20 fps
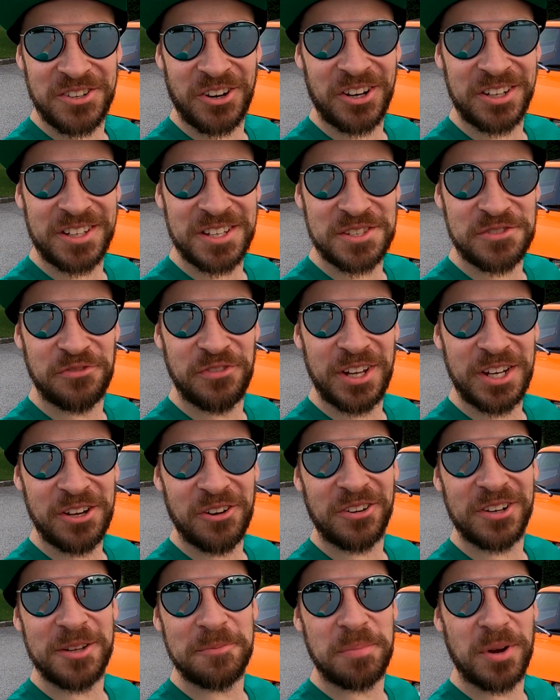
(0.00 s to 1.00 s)
start this
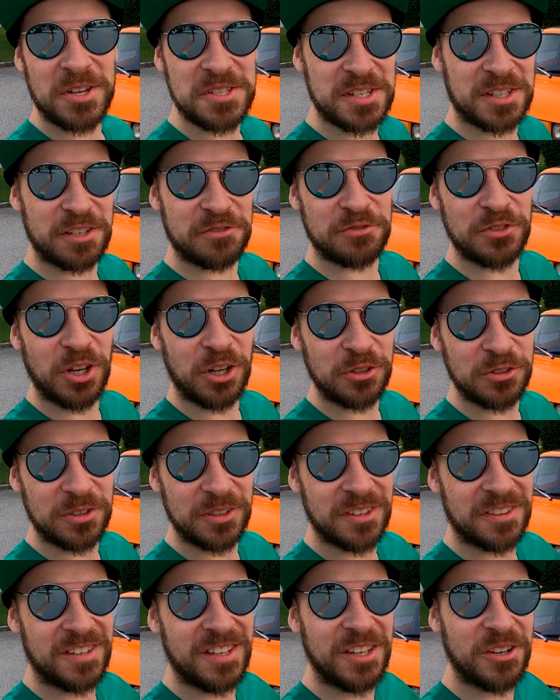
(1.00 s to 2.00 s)
video on a positive
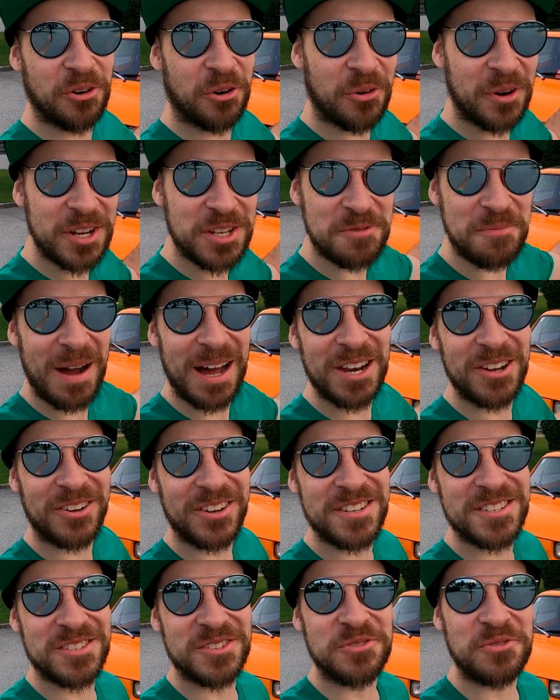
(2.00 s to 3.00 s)
note. The orange
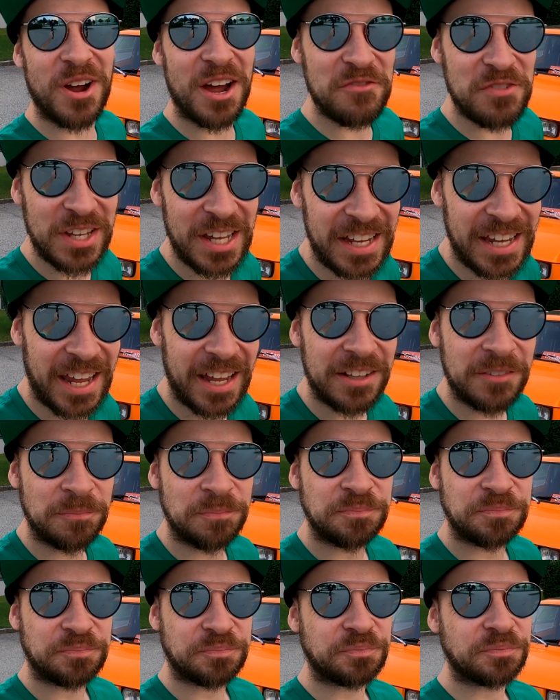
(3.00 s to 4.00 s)
Maluch is driving
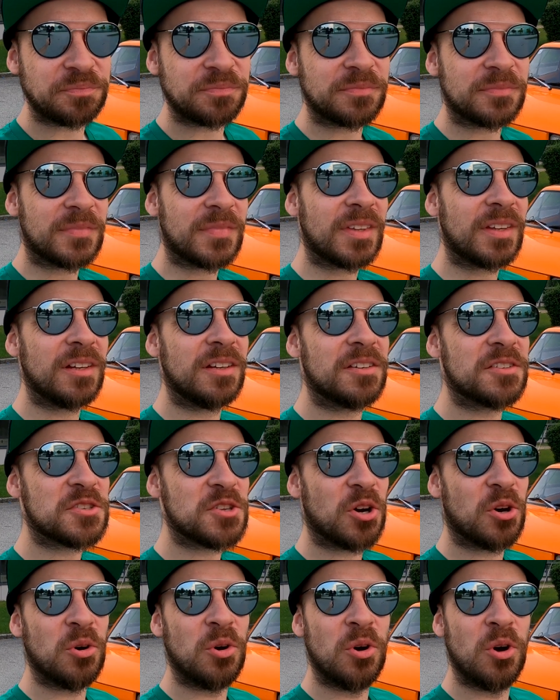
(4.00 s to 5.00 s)
again.
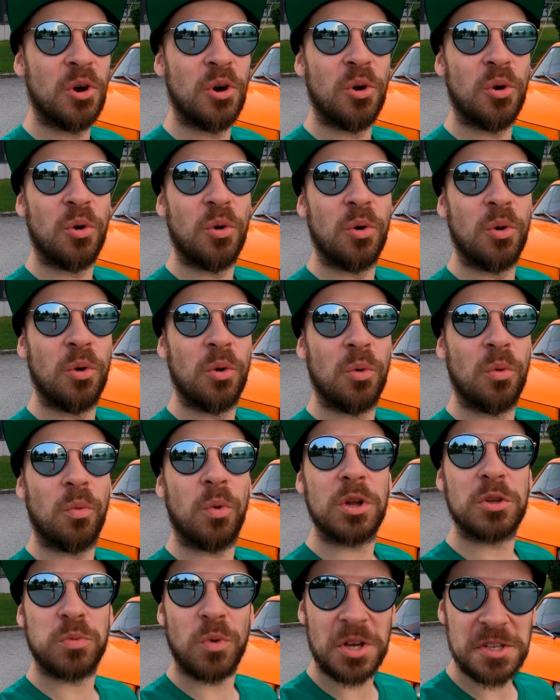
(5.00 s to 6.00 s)
So
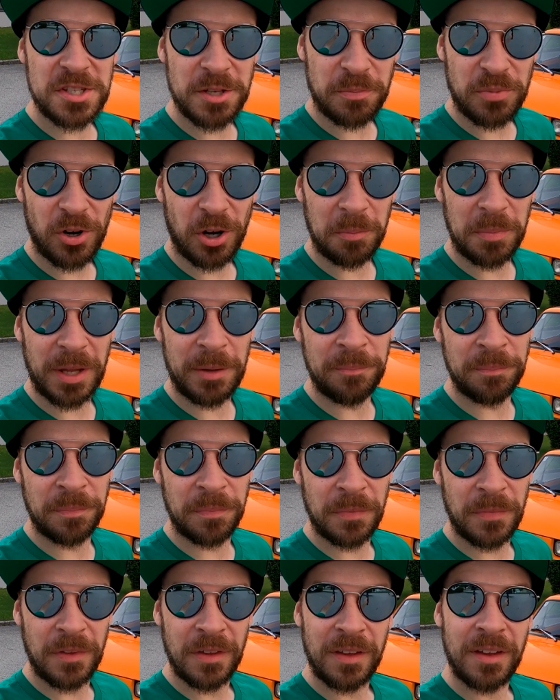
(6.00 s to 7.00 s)
what was the problem?
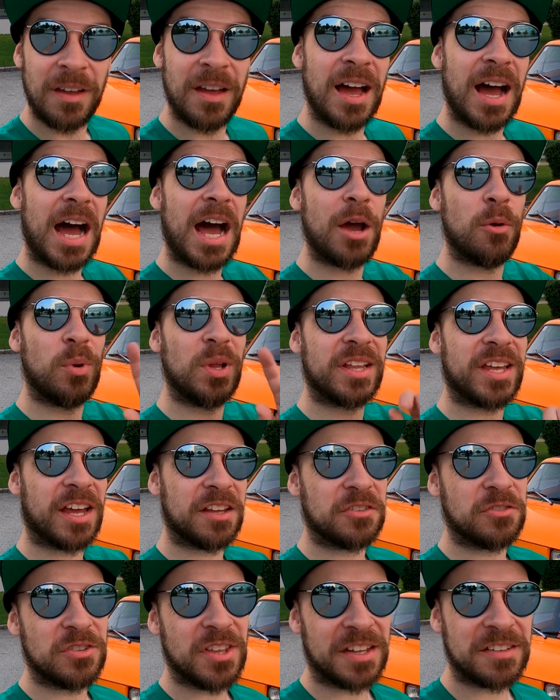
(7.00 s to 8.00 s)
I will
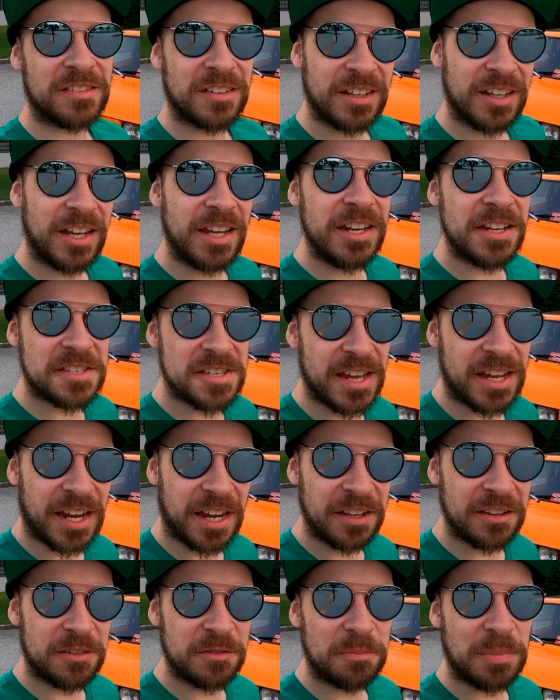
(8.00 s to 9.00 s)
get to that in a
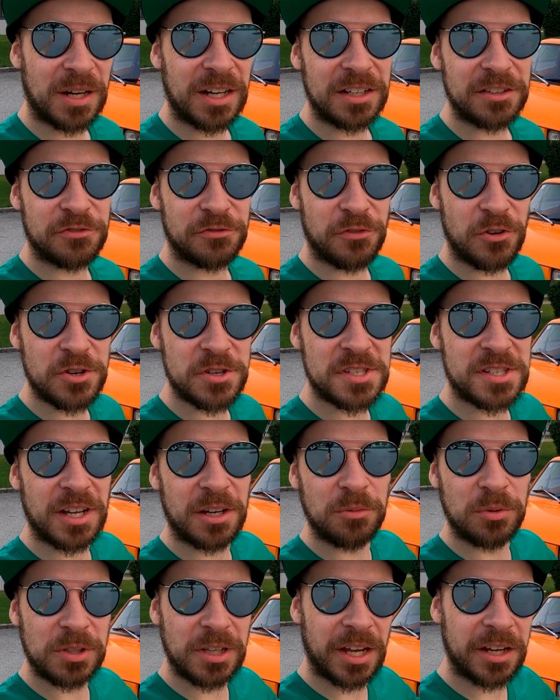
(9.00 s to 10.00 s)
second, but first
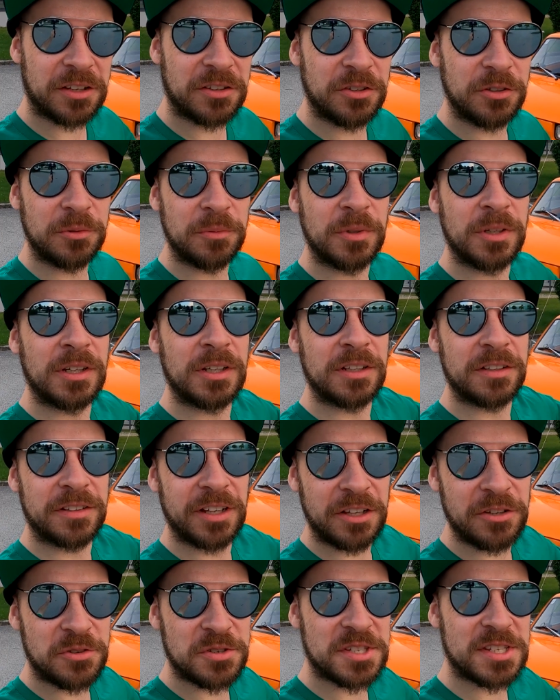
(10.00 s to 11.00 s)
I would like to
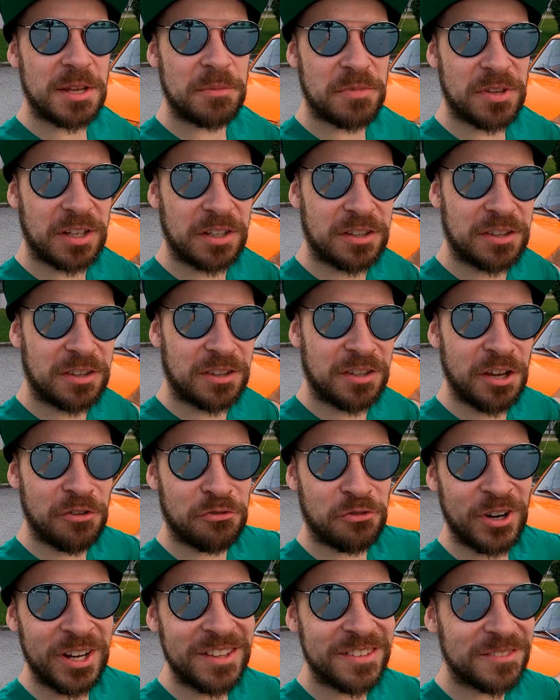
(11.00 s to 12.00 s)
tell you something
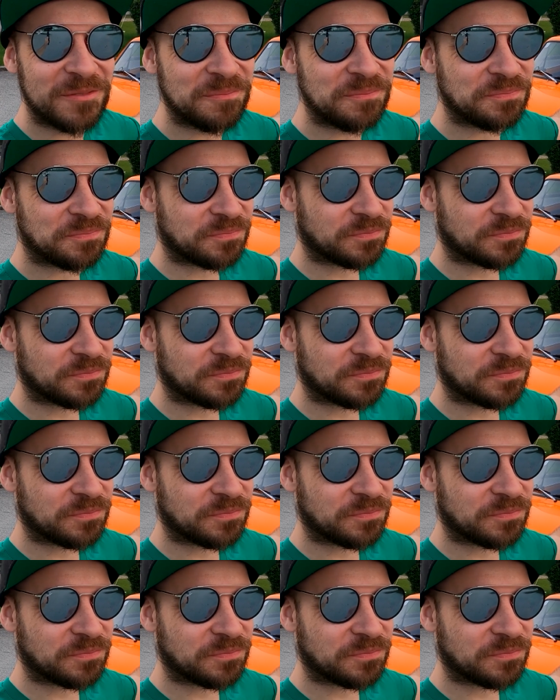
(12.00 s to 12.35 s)
different